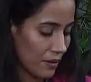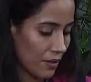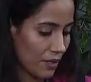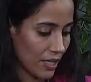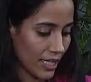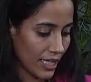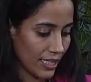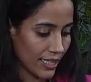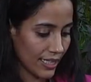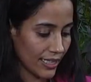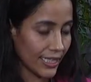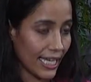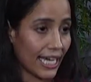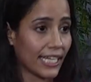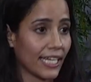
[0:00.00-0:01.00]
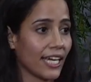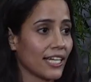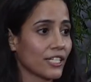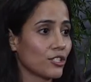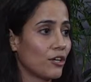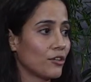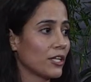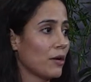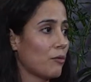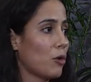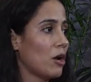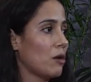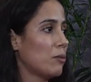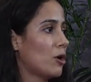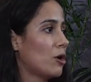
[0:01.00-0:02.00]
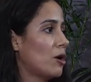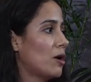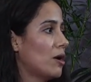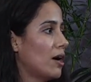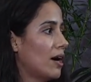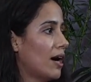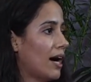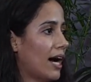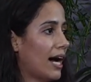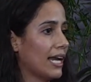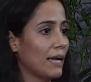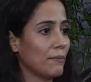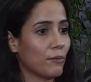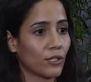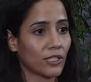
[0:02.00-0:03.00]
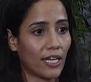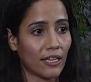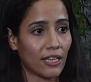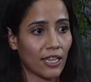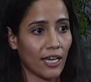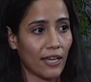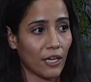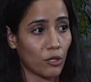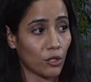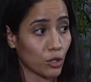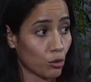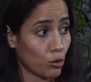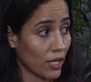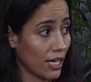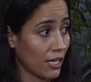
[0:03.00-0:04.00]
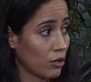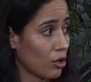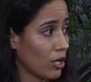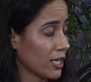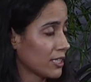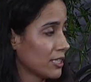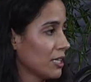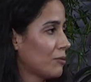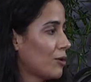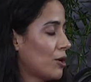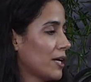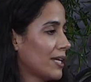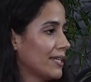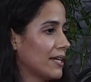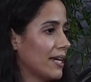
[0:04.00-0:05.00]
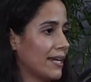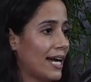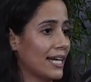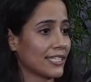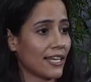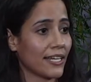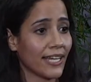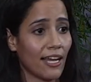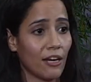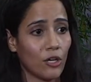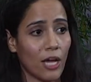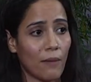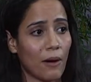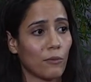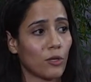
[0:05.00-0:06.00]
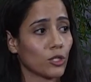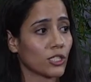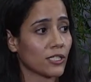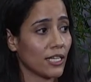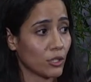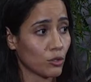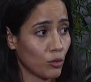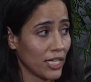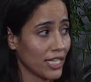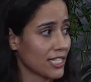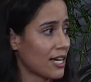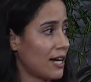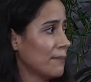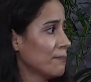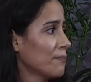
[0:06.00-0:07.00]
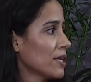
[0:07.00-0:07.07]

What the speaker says: Thank you. Thank you. And here is where I would like to point out the importance of